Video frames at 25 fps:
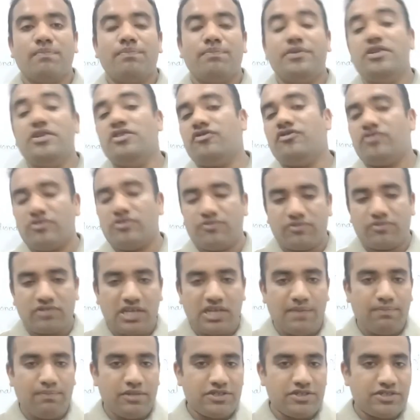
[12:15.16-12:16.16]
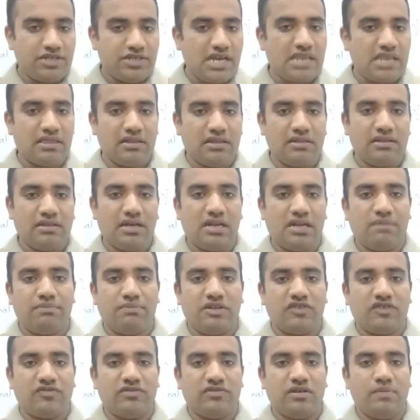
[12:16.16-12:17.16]
please subscribe the channel and
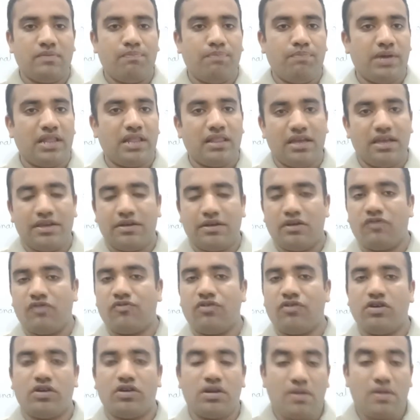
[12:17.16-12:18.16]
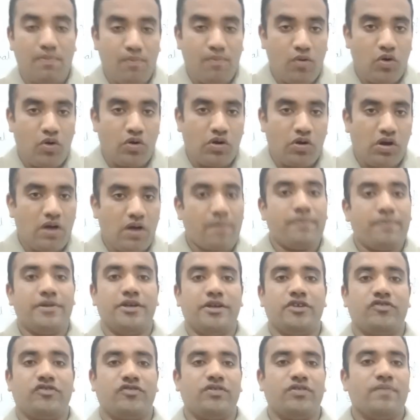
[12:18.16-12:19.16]
press the bell icon for more
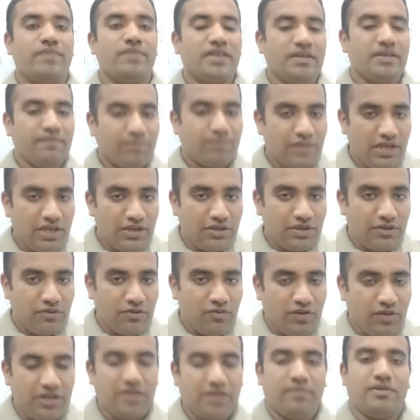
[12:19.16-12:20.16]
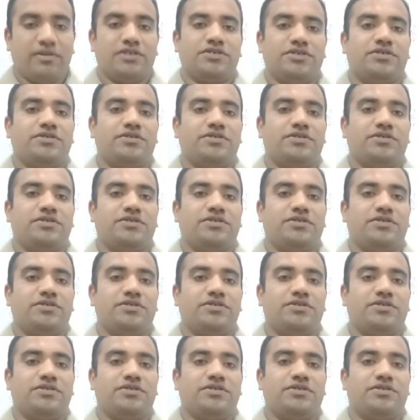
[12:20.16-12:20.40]
updates. Thank you very much.